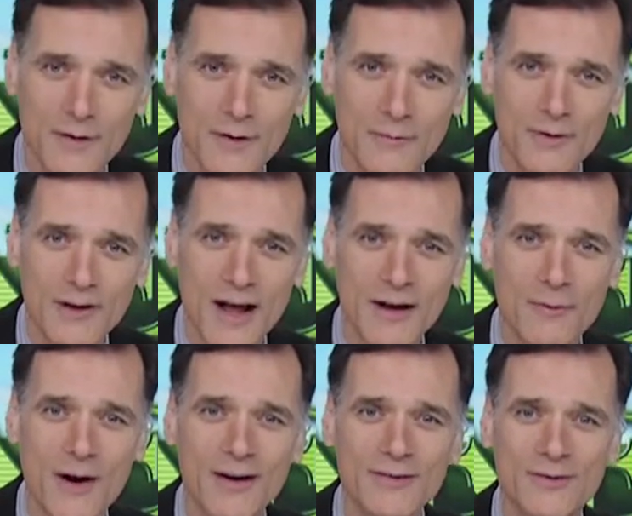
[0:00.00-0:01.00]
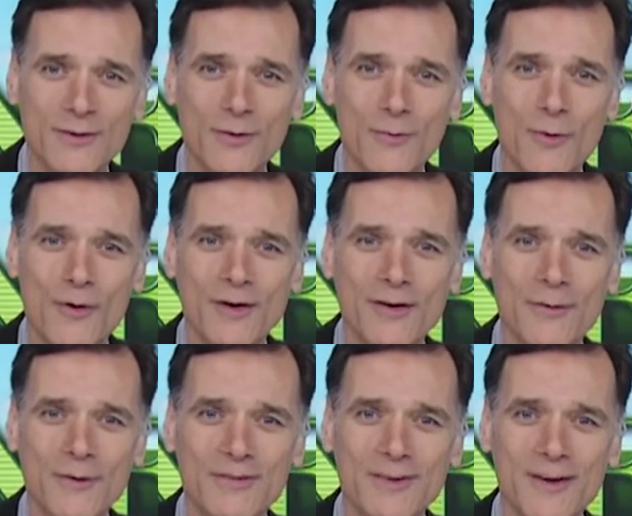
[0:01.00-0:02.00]
Well, likewise to you, Warren. Now,
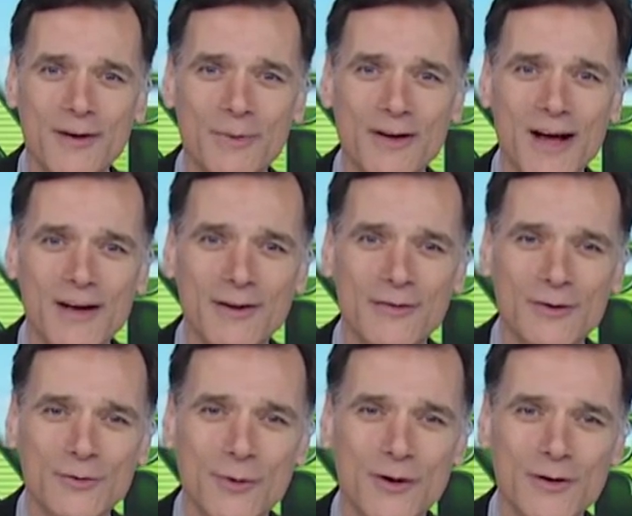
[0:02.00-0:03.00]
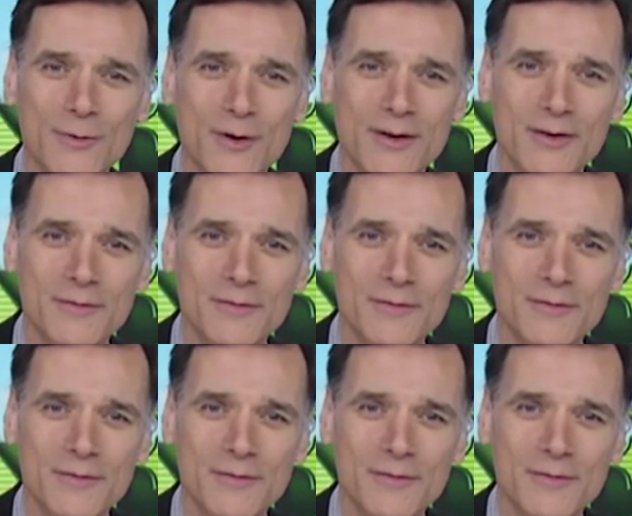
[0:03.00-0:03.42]
what's the company outlook for 2020?